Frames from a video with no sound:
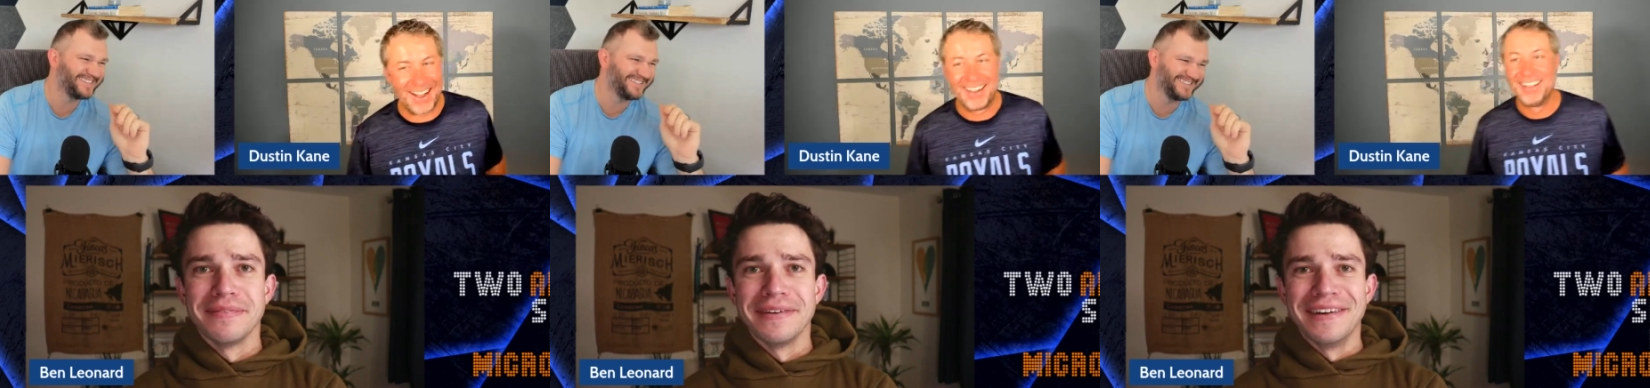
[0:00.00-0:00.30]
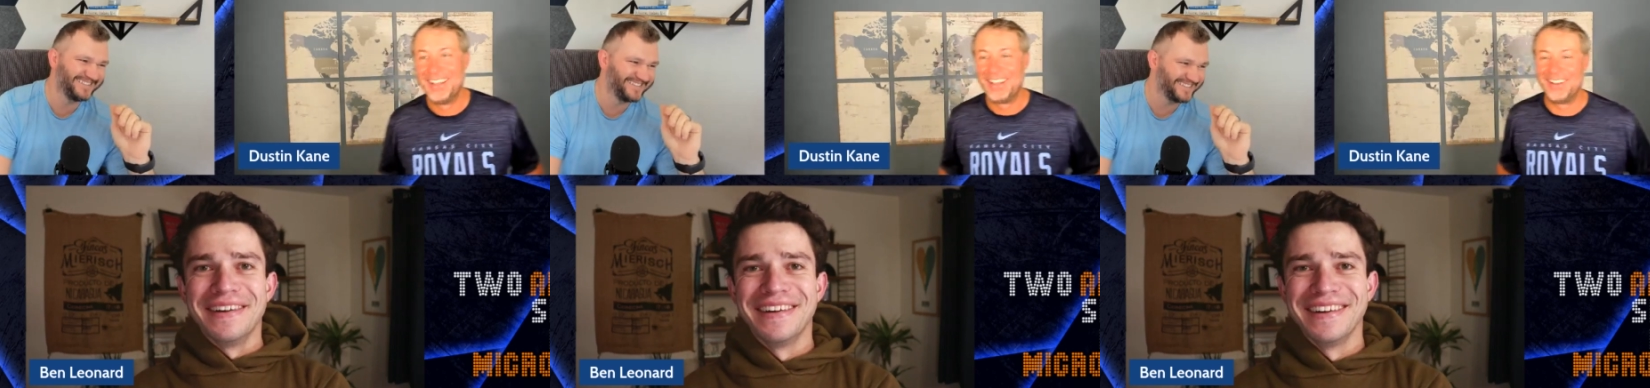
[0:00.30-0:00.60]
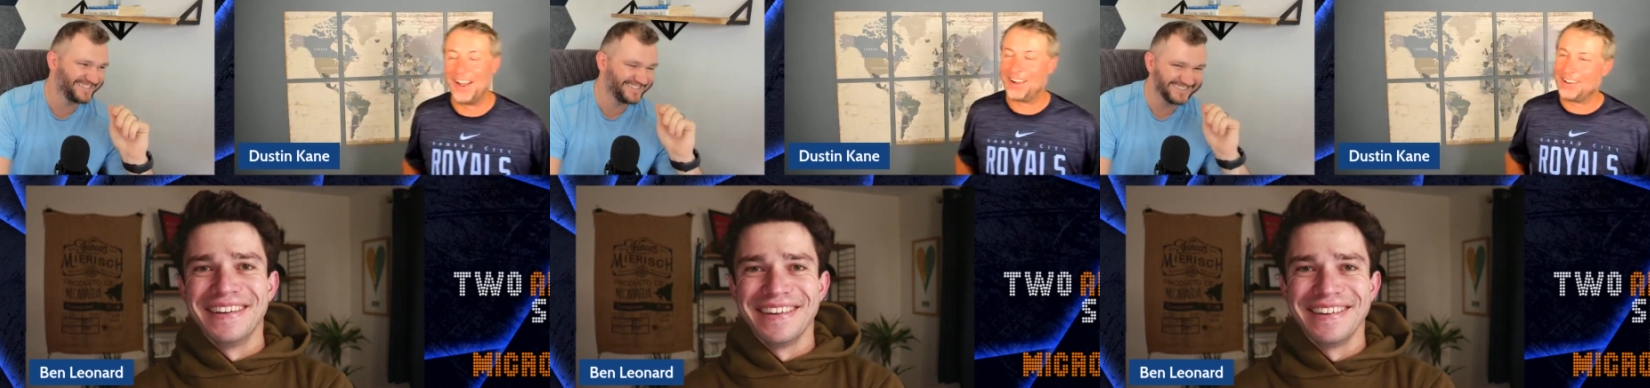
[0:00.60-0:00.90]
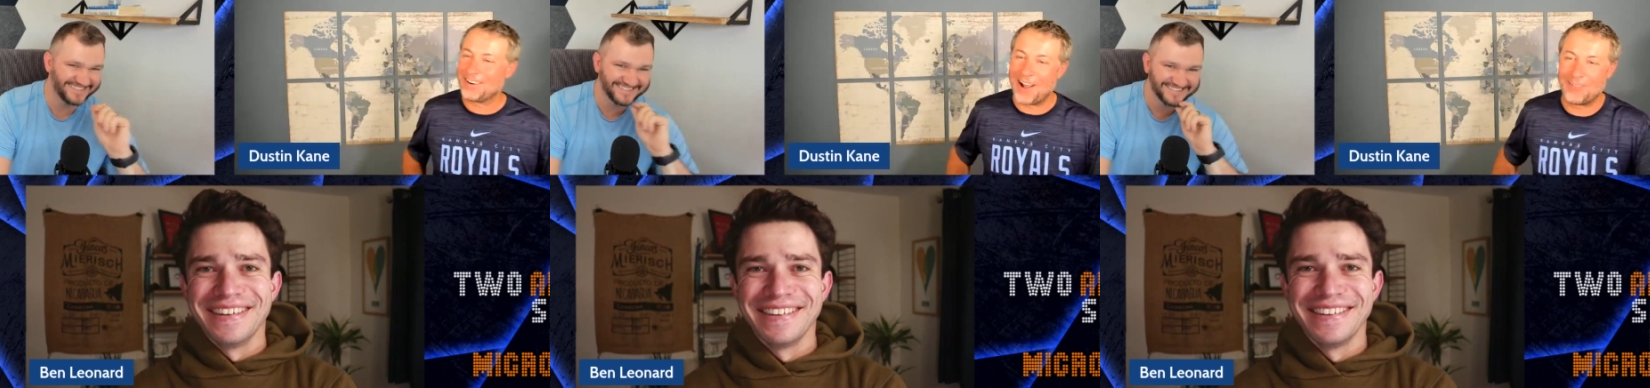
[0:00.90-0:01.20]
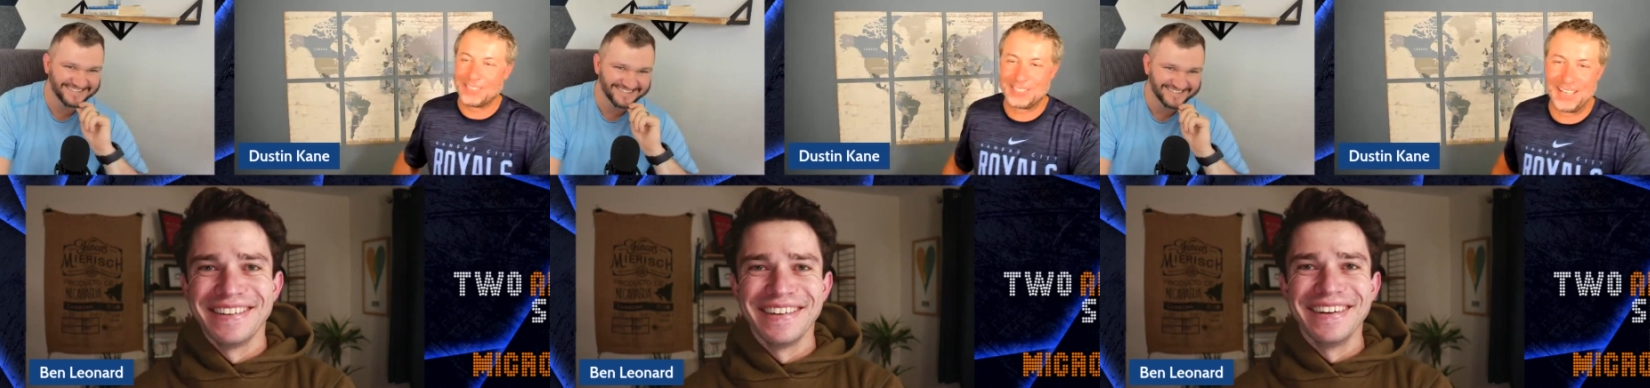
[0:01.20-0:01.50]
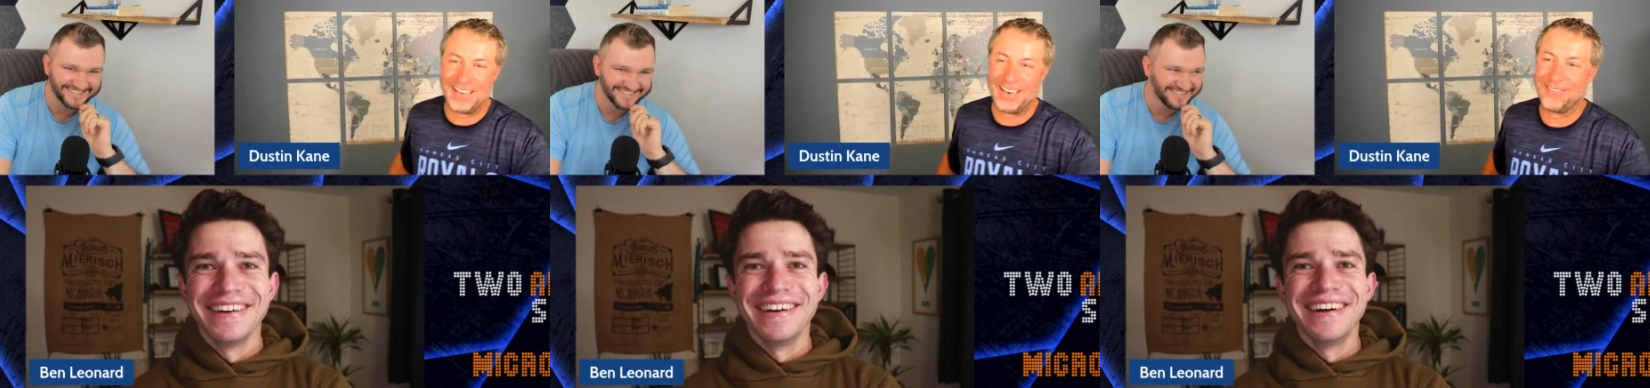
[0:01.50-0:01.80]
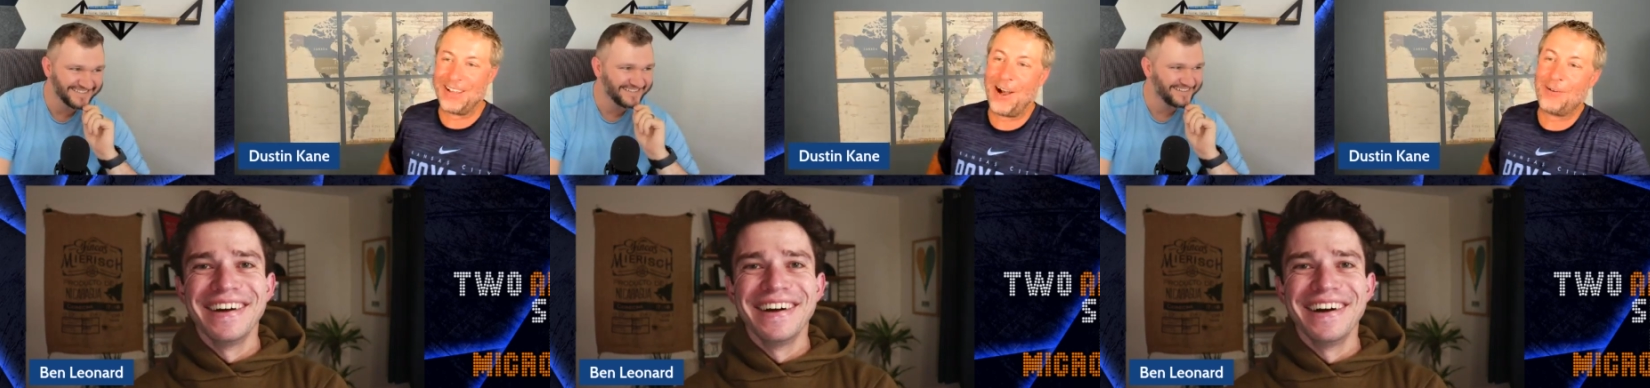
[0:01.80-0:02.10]
Speaker 1: no, no, you're always good, and
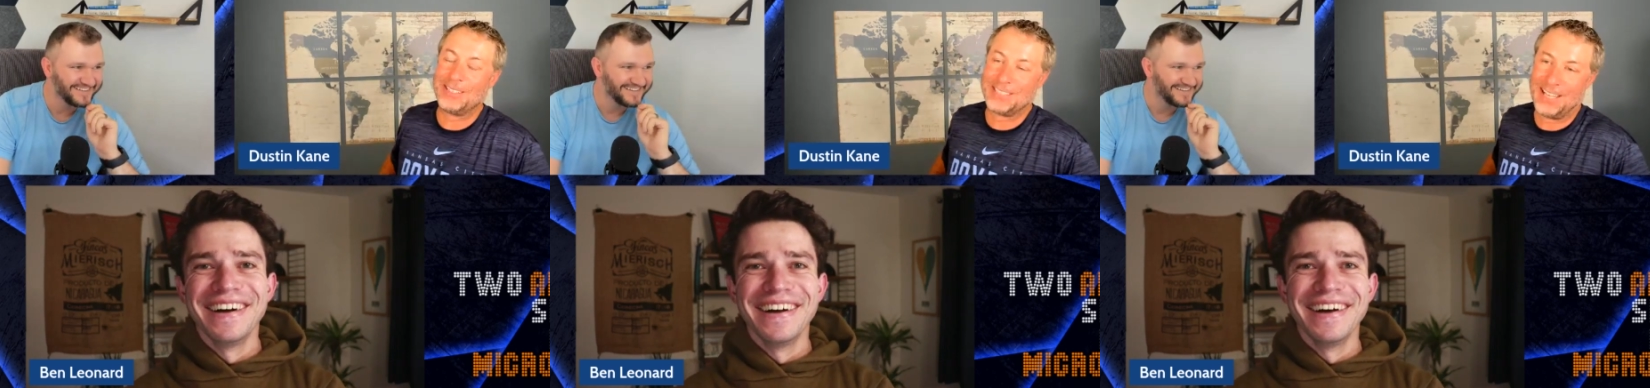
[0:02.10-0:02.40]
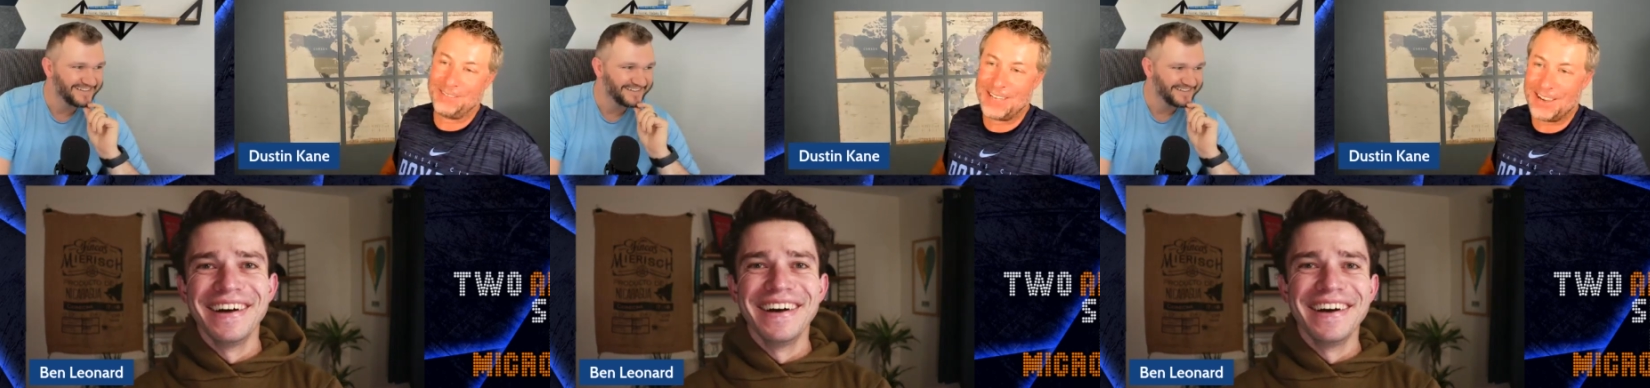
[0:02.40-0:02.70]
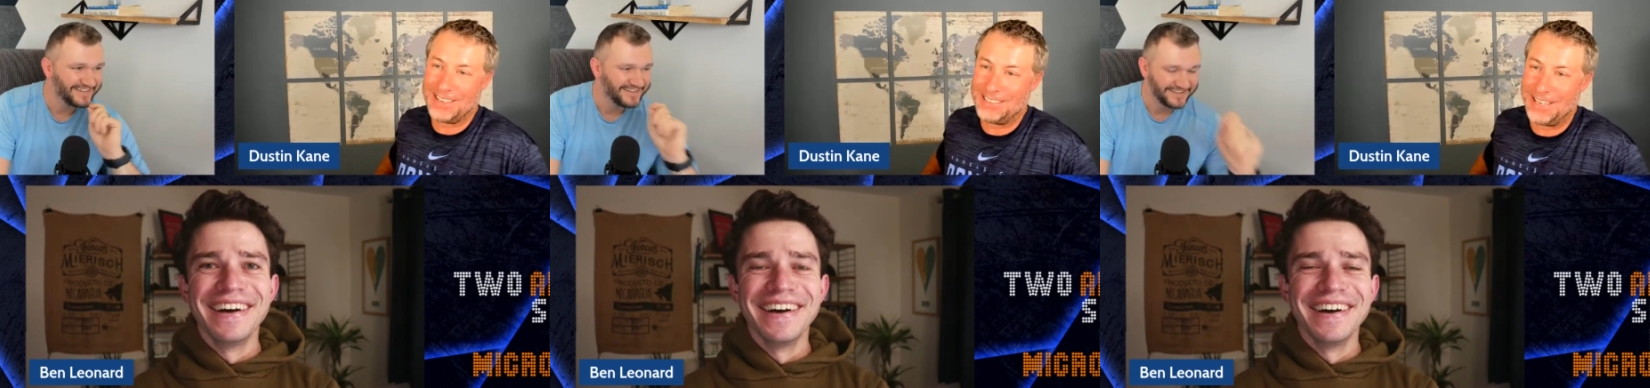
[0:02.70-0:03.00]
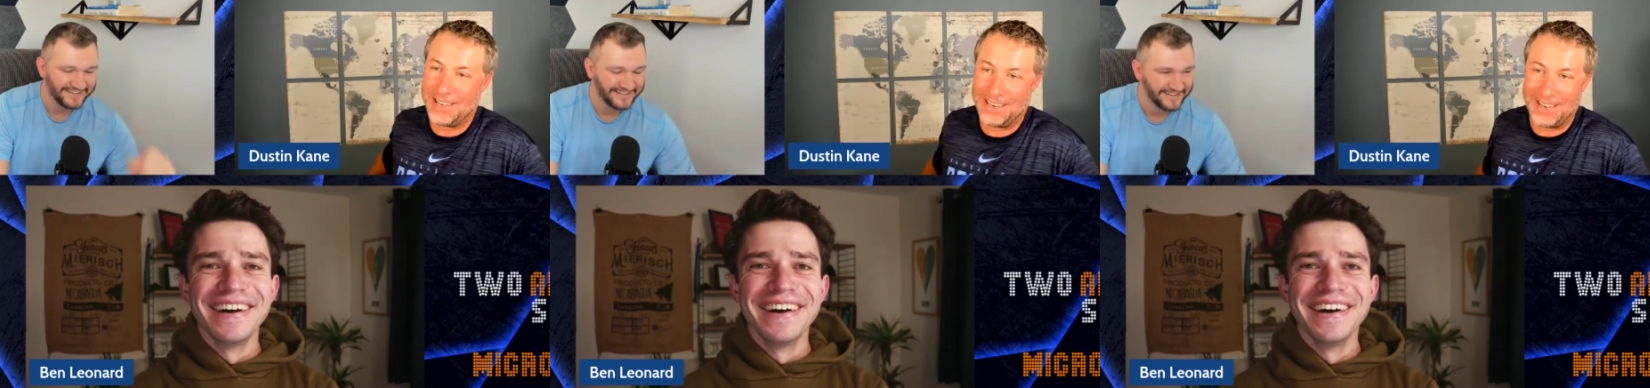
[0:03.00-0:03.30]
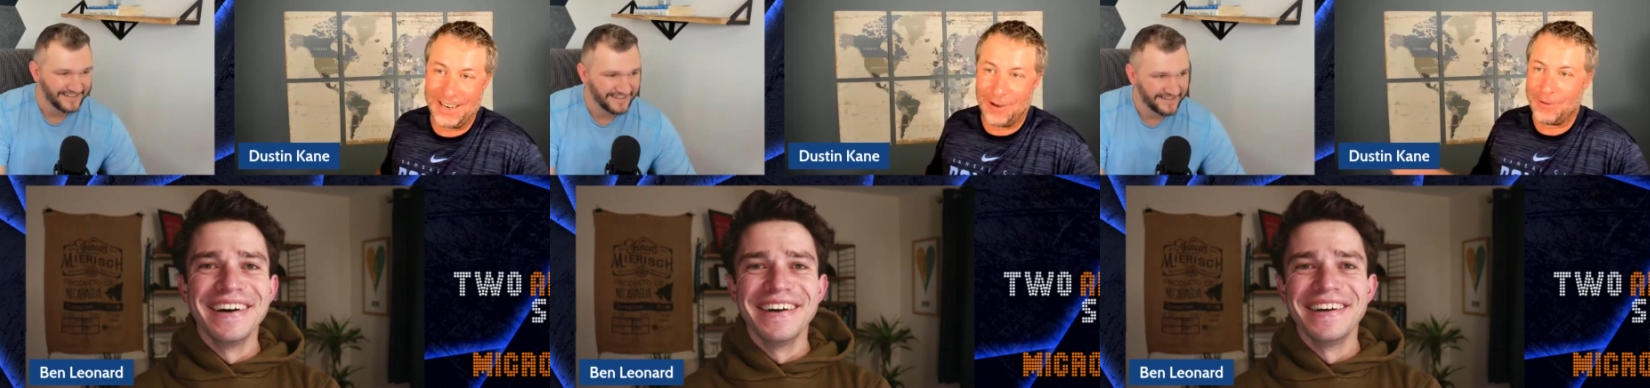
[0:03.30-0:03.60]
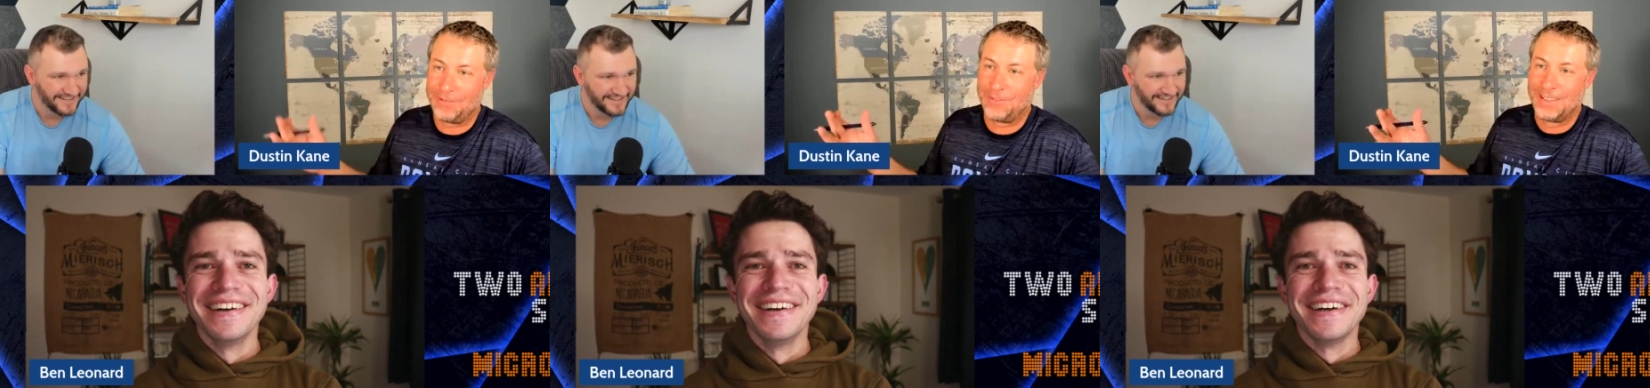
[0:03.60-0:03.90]
we always love talking to you. And you know, we've